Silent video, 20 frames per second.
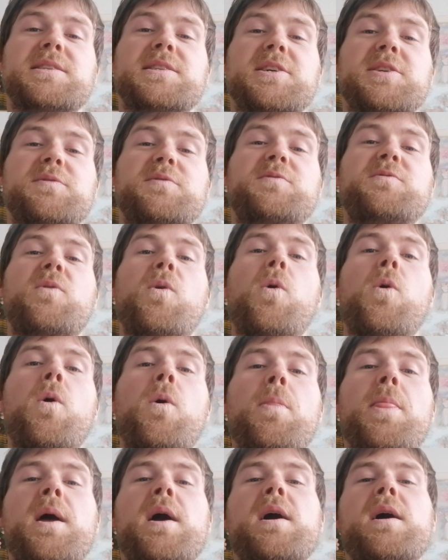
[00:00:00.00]
instead of
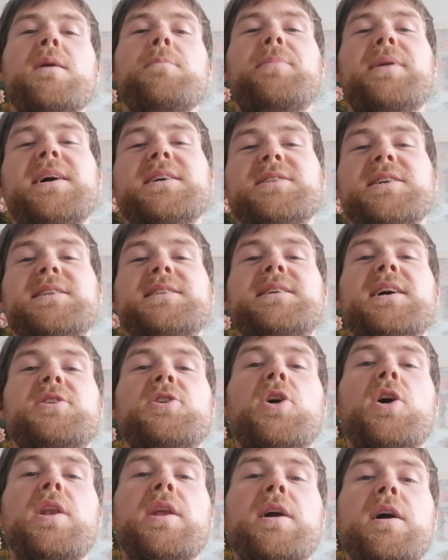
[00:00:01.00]
4. But as I
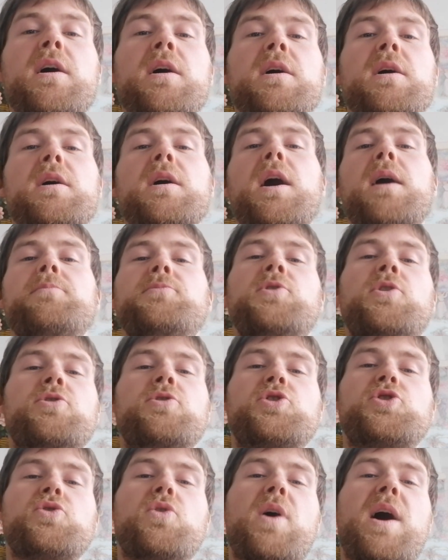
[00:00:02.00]
said earlier, I'm
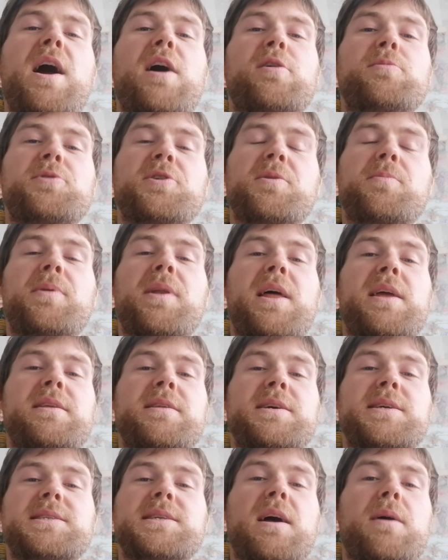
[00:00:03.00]
not sure how I'm going to play
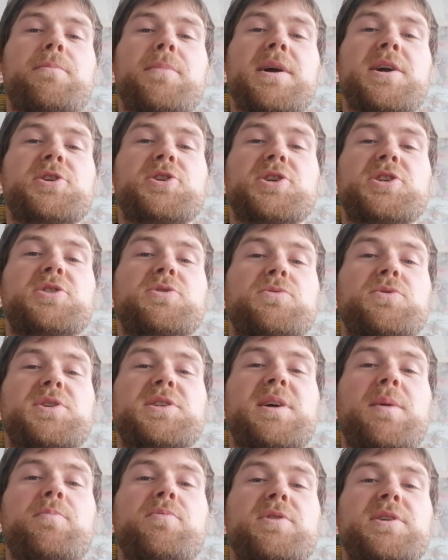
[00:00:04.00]
this. I may just do
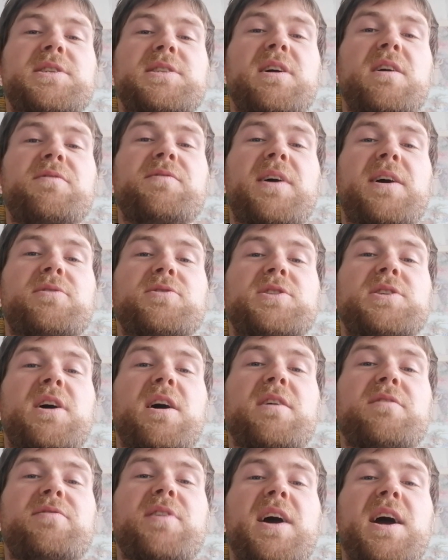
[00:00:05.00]
separate stuff
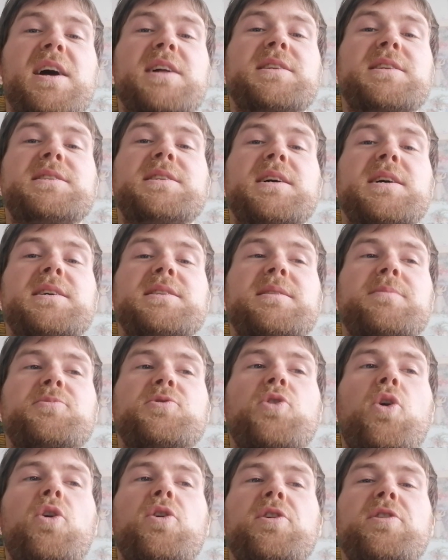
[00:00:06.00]
outside for handstands.
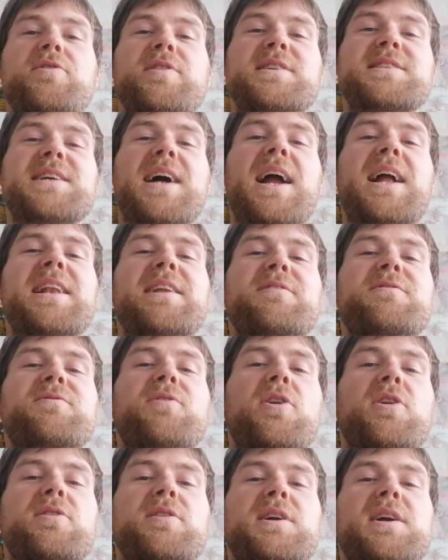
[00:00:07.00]
I'm not going to exactly
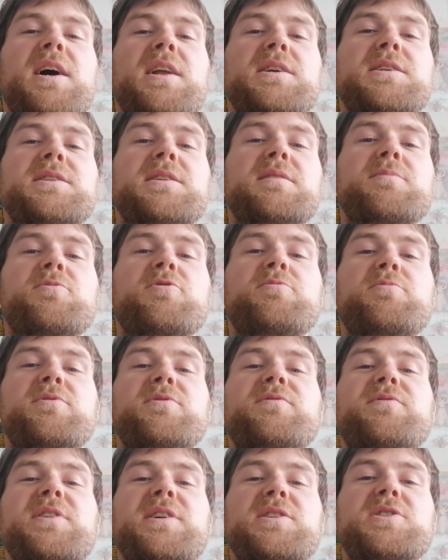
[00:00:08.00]
follow the calisthenic
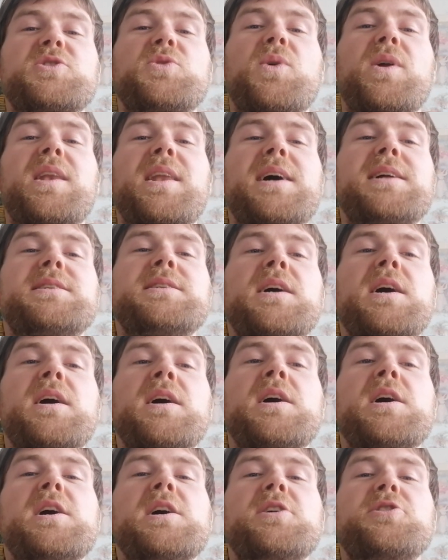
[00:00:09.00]
movement thing to a letter,
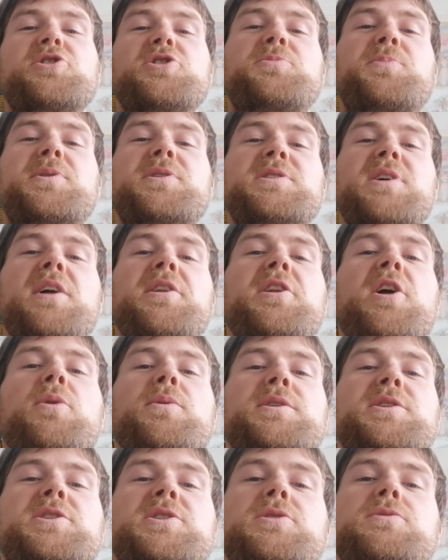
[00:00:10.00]
just because I know
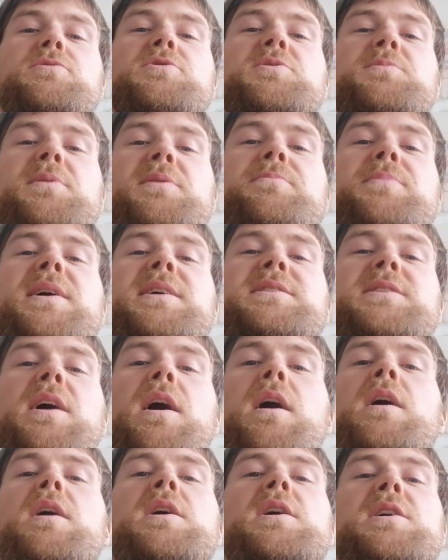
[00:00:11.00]
it suits me
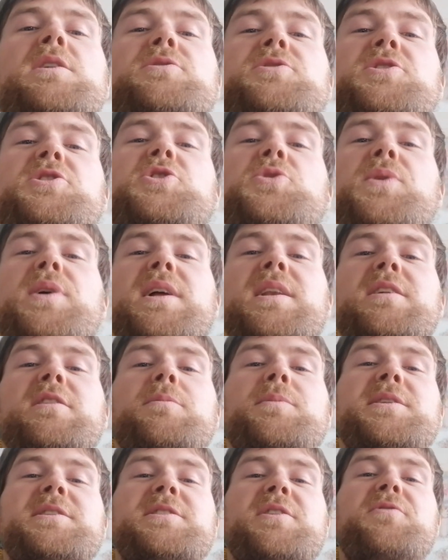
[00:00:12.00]
better to do it a
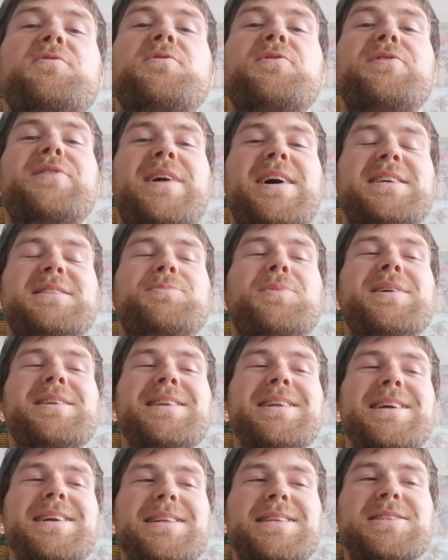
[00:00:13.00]
little bit different, as my
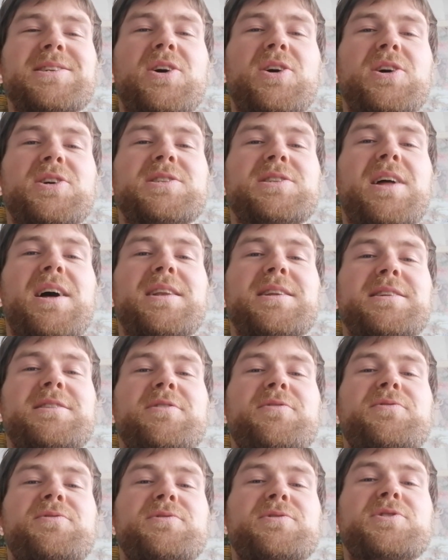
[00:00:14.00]
needs are slightly
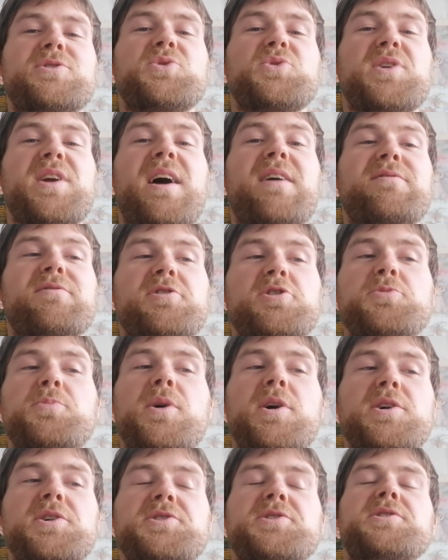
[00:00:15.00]
different to the average
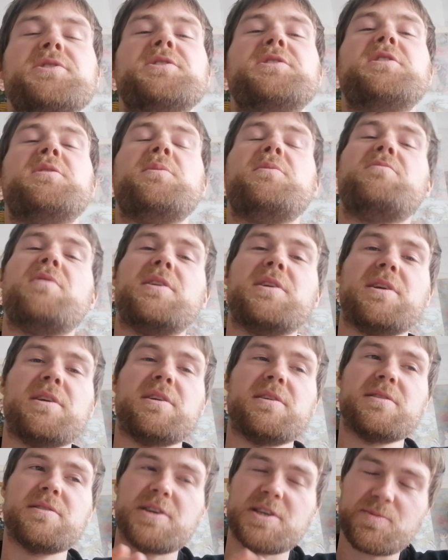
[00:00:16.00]
person that's going to be
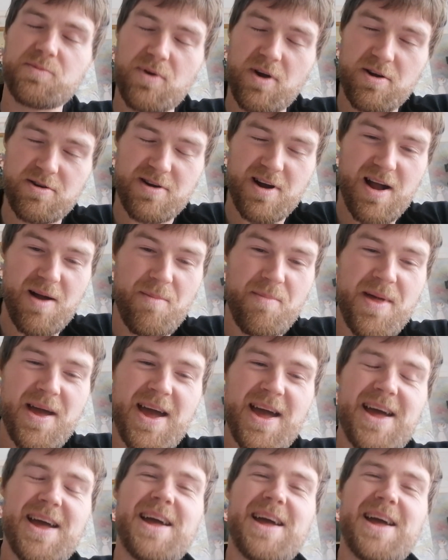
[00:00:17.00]
running this program.